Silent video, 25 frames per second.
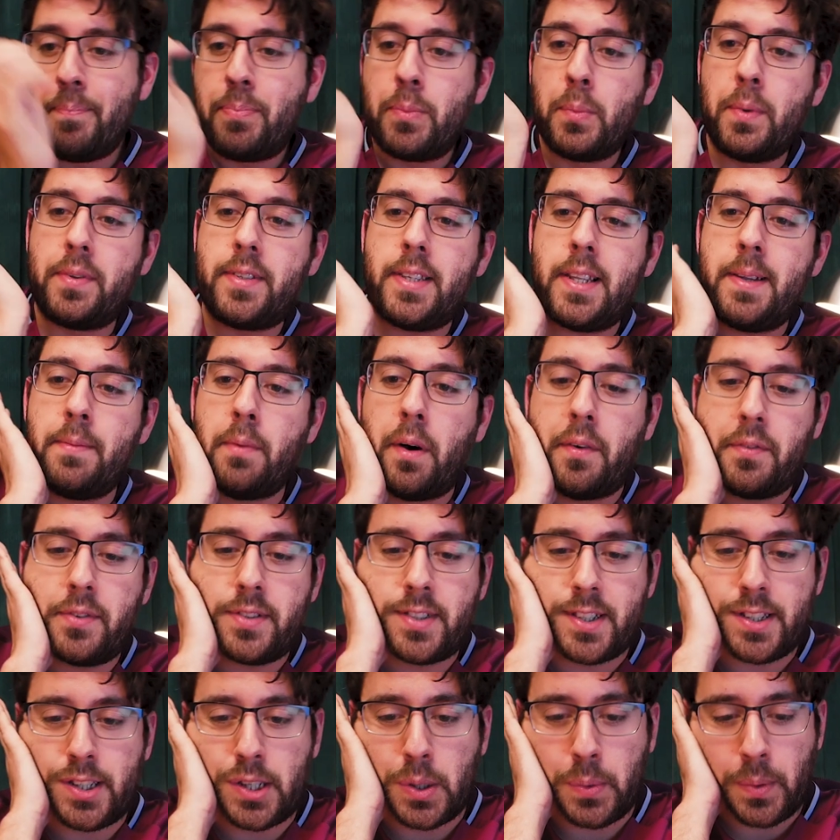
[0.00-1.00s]
we've seen him
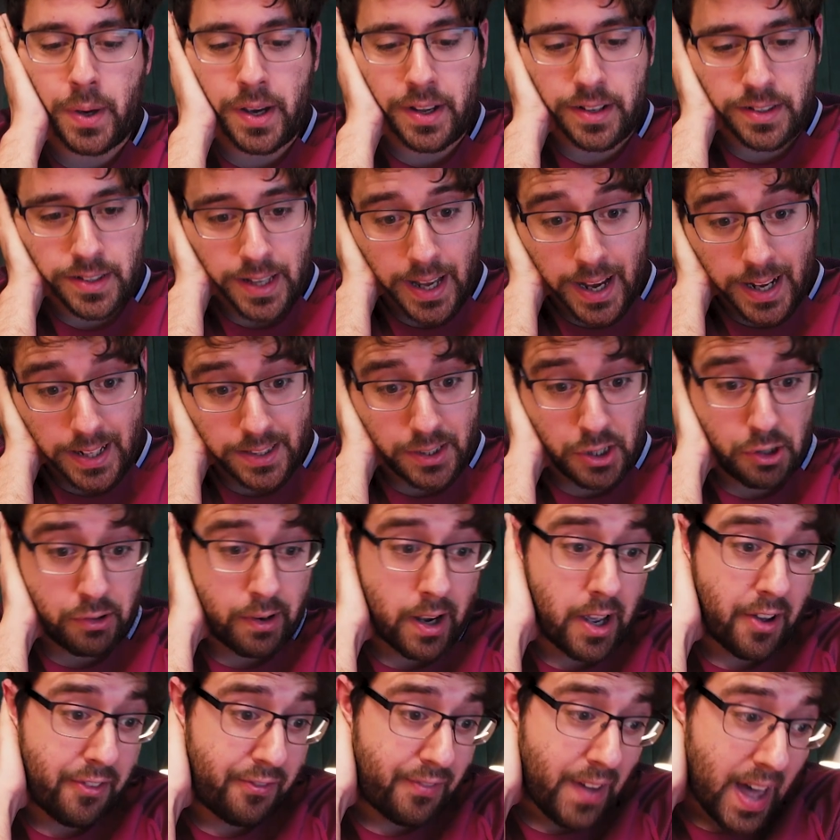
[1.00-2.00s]
obviously do it to
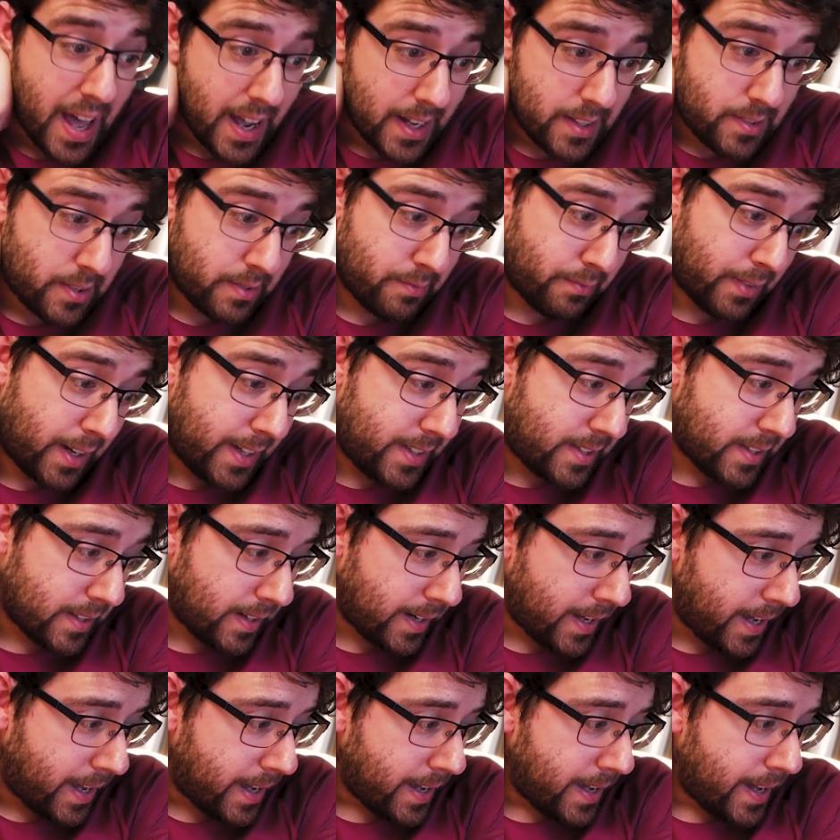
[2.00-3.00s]
great effect
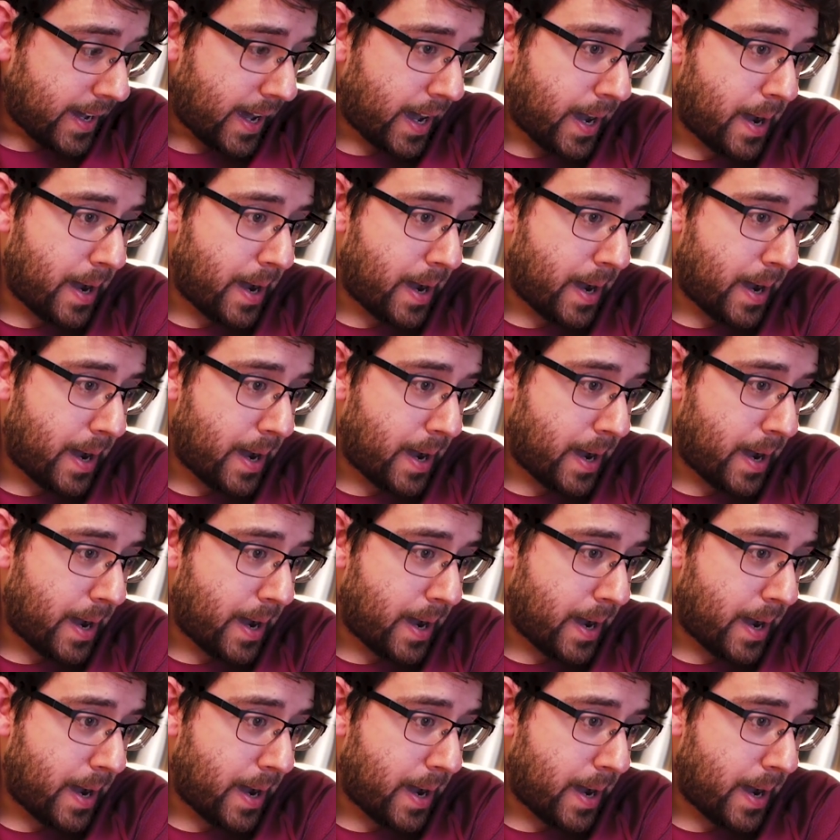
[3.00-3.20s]
recently.